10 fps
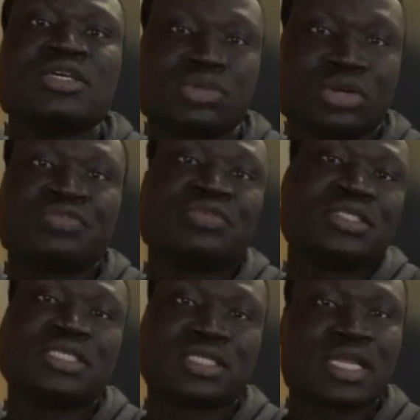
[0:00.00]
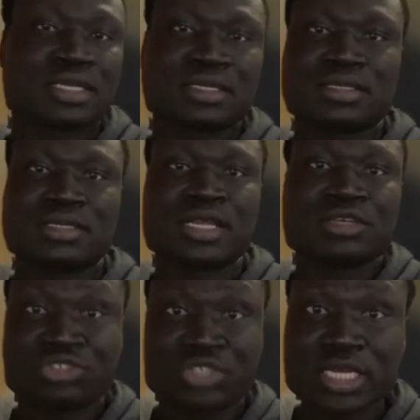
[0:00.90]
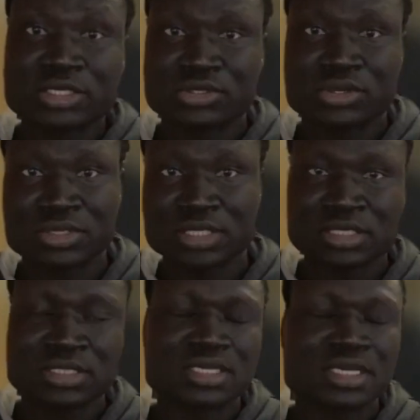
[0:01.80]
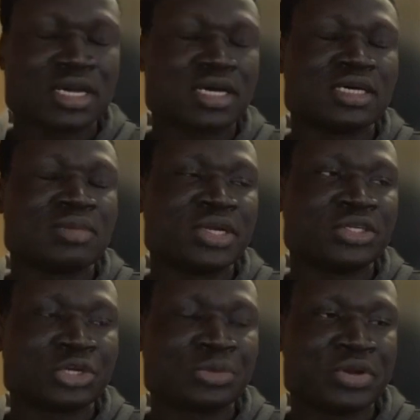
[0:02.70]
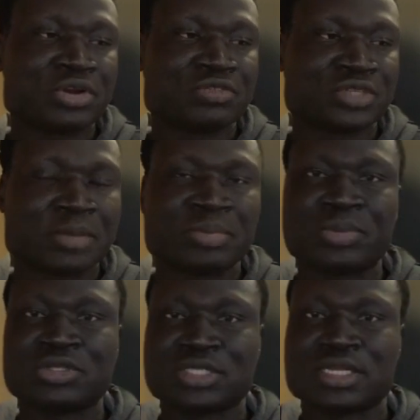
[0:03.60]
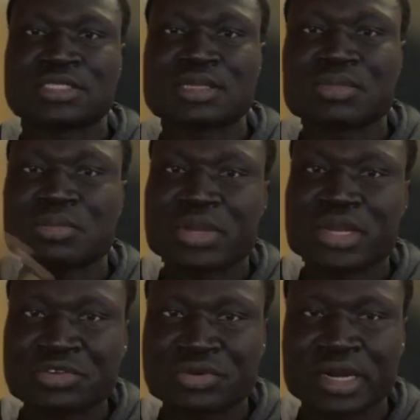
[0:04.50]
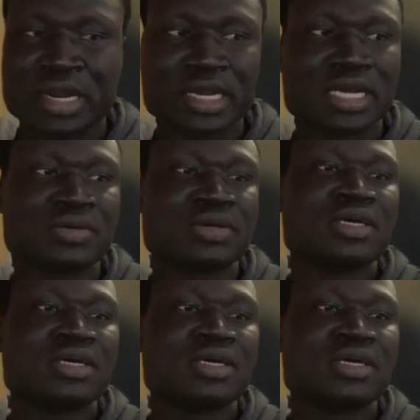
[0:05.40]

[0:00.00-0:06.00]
So refugees, like, it has changed. In just a very short period of time, people see that something very different right now.